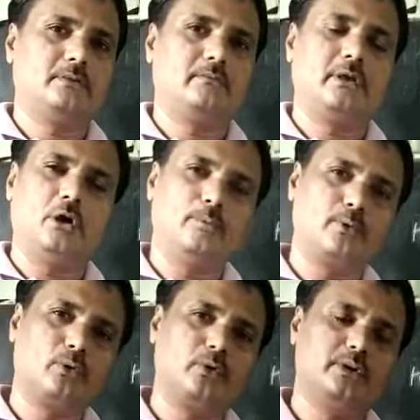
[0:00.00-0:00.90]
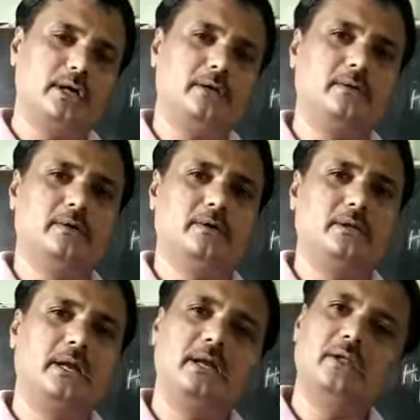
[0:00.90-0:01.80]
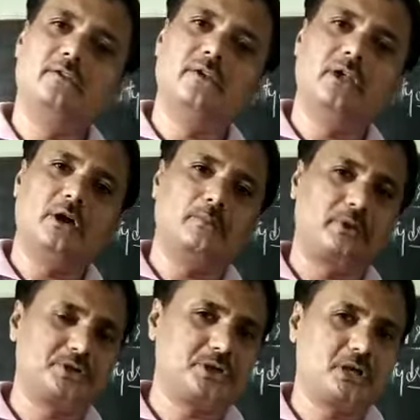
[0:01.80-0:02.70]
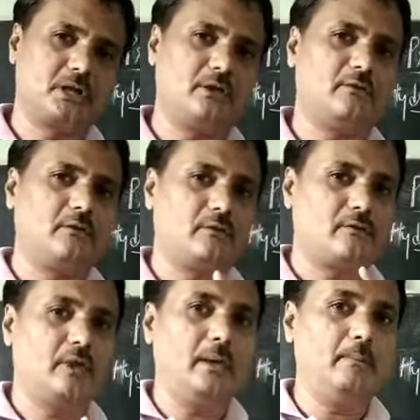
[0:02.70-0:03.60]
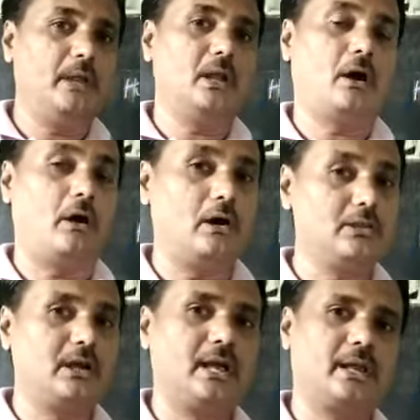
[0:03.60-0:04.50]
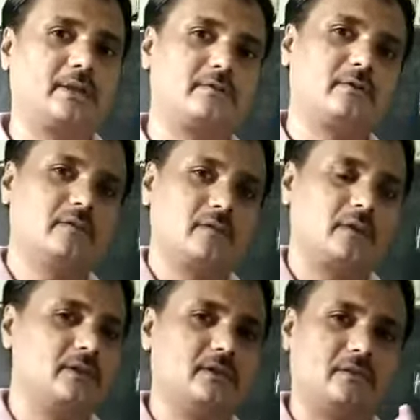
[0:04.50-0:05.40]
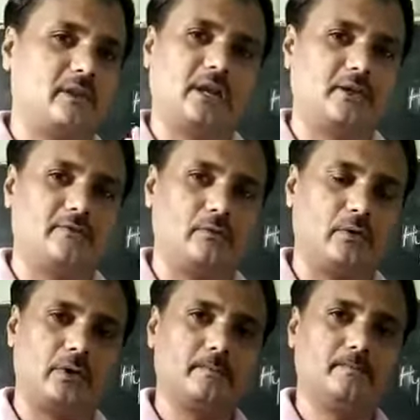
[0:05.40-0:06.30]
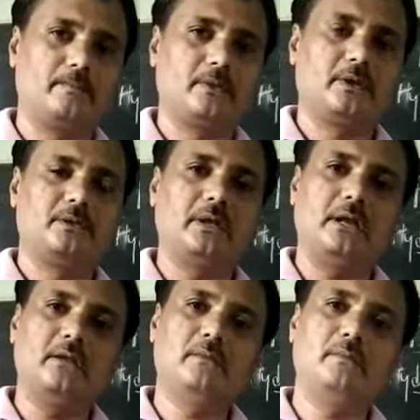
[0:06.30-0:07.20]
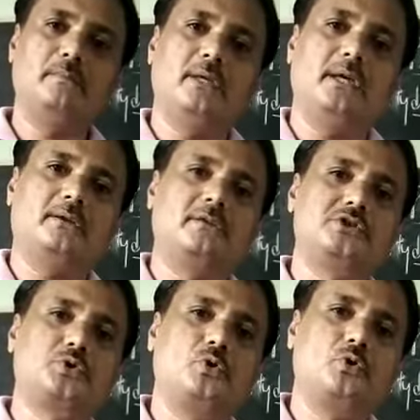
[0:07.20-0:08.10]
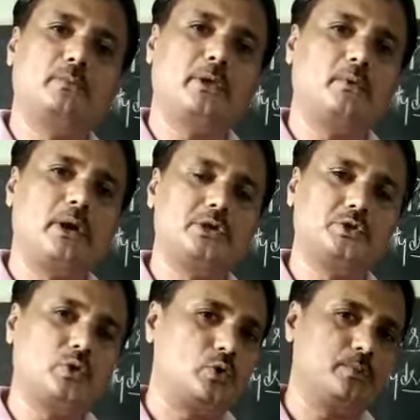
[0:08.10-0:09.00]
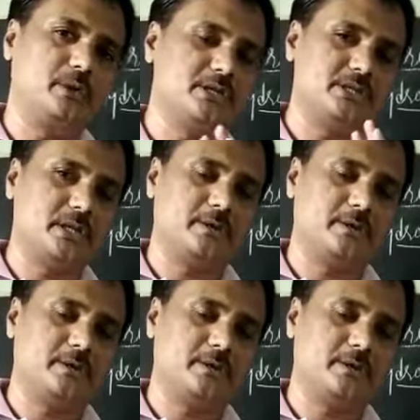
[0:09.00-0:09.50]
We have proved that intensity of pressure is same in all the directions in the static fluid. That is Px is equal to Py is equal to Pz.